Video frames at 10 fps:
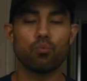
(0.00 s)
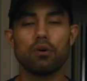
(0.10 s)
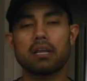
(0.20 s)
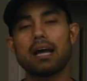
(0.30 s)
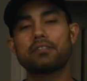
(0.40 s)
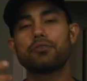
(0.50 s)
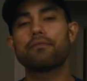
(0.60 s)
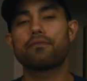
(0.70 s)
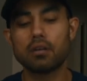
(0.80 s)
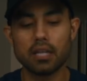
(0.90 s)
and what I
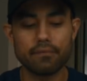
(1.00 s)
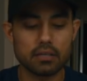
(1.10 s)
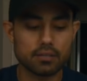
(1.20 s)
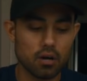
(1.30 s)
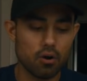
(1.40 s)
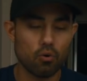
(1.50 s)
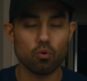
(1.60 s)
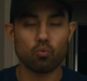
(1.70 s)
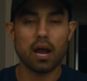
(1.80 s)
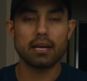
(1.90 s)
do for a living.
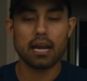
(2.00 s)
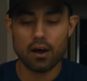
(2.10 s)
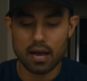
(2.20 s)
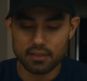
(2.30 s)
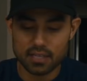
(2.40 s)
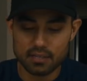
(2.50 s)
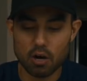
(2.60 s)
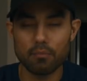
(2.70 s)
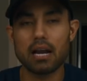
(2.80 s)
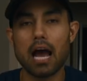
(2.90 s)
So right now at this
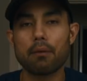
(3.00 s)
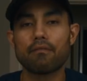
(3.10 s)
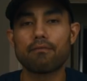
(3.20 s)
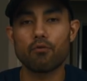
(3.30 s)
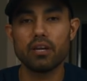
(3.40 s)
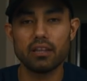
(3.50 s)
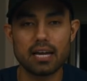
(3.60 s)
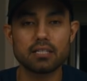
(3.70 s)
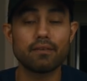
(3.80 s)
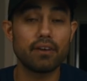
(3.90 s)
moment, I am a
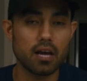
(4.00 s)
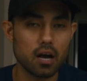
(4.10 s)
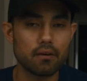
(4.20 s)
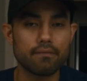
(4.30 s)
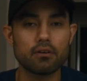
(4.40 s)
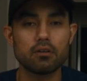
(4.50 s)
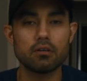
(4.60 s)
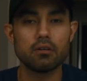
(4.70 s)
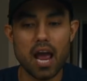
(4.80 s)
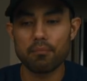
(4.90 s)
freelance
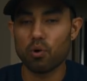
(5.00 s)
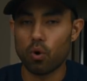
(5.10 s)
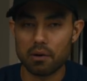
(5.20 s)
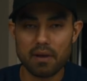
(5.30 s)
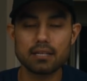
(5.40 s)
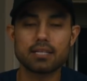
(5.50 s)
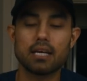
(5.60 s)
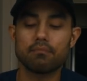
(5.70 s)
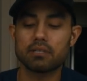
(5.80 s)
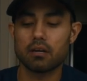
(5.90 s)
videographer. I am a one-man
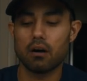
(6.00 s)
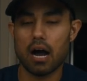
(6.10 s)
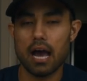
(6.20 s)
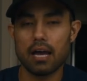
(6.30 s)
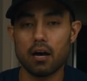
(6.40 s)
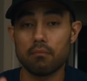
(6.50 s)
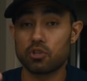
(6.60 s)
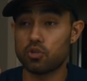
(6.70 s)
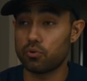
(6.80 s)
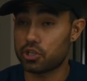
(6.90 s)
team, so I
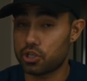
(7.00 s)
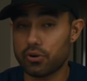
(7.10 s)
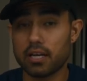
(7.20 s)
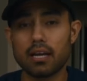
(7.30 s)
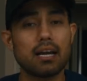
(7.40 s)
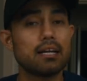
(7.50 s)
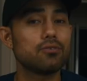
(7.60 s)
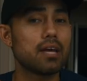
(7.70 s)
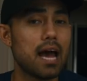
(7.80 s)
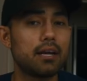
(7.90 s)
um, do the shooting and I
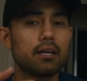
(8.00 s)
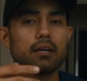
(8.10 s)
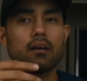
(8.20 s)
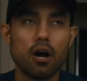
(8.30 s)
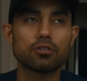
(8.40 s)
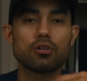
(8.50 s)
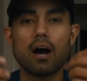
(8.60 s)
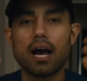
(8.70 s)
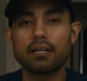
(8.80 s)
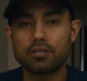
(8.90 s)
do the editing, and
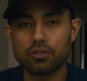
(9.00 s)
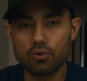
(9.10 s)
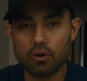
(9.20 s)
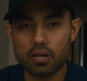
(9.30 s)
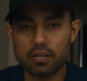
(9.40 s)
also I do